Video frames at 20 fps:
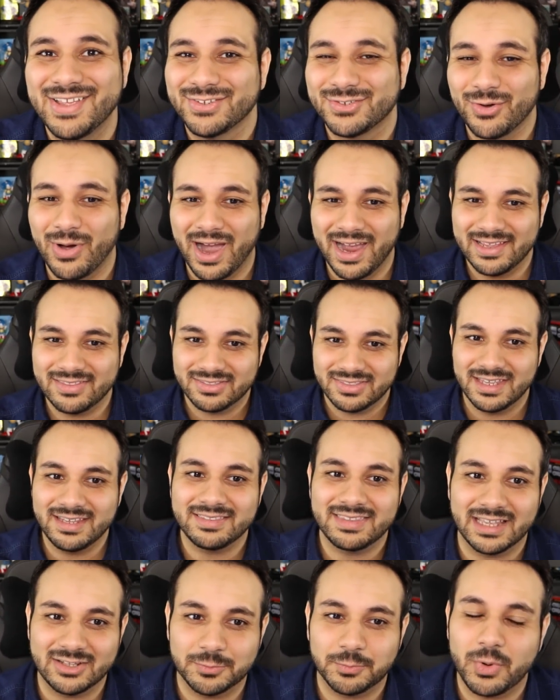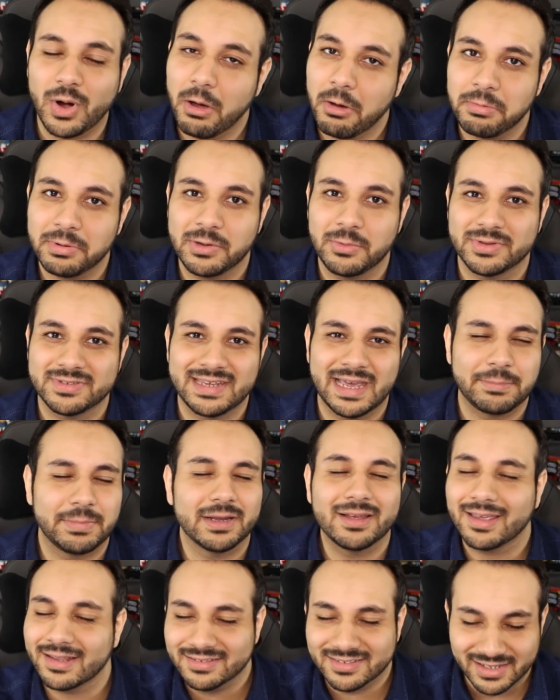So I think that's probably what's
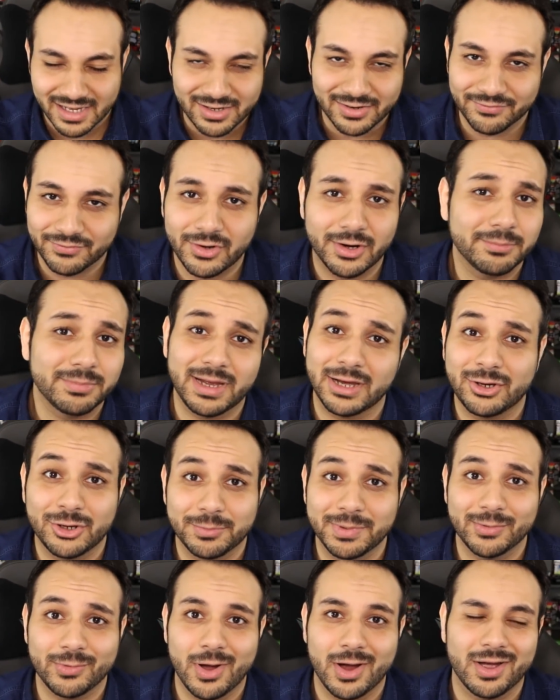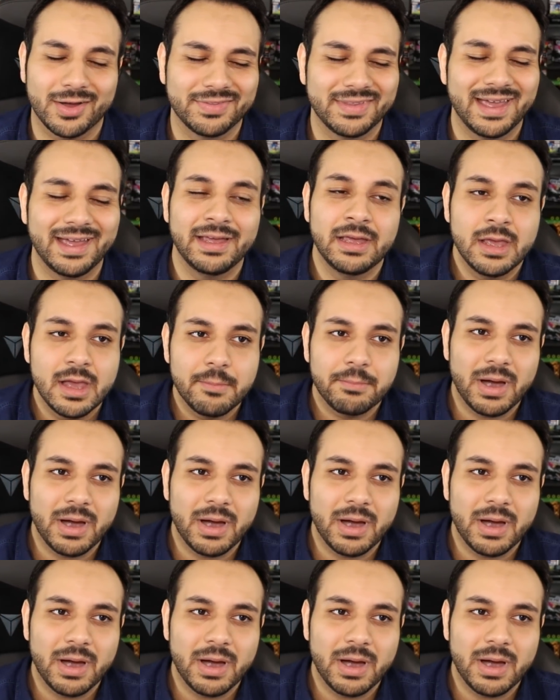happening. Again, it's not confirmed. I could be wrong on that.